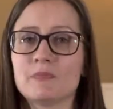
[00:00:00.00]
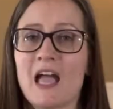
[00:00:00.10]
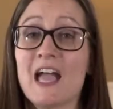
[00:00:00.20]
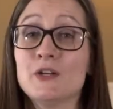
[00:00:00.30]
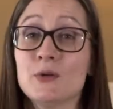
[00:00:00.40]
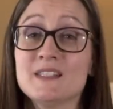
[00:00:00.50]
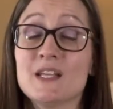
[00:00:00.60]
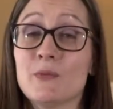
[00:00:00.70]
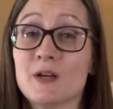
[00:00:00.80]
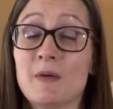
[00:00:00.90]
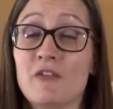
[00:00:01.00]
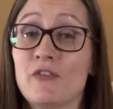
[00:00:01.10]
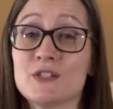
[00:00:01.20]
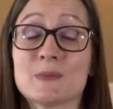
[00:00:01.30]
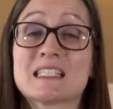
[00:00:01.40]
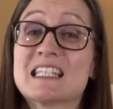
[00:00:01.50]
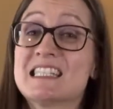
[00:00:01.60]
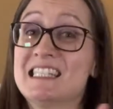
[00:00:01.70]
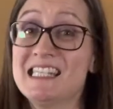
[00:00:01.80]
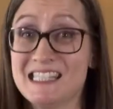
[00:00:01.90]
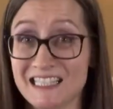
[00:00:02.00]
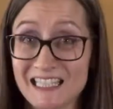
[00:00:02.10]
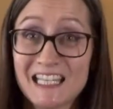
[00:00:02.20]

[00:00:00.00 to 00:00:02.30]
I noticed that one of my friends was consistently